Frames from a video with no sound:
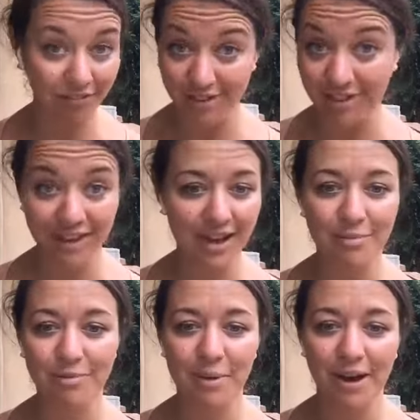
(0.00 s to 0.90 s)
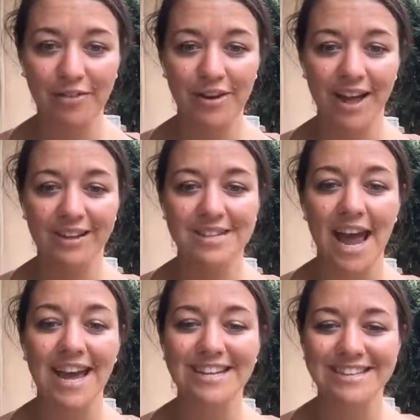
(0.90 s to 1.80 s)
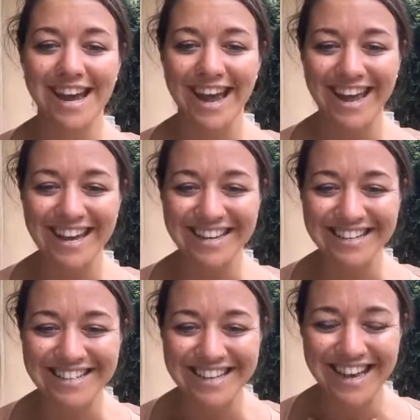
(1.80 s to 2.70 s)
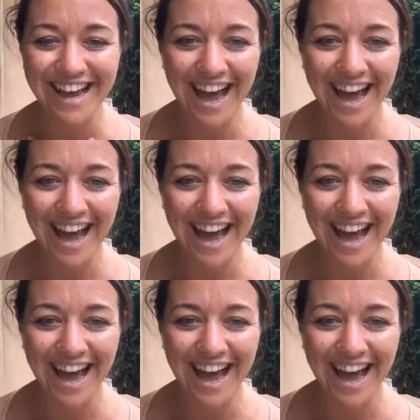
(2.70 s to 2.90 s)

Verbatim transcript: everything comes back around. Hey, Jade.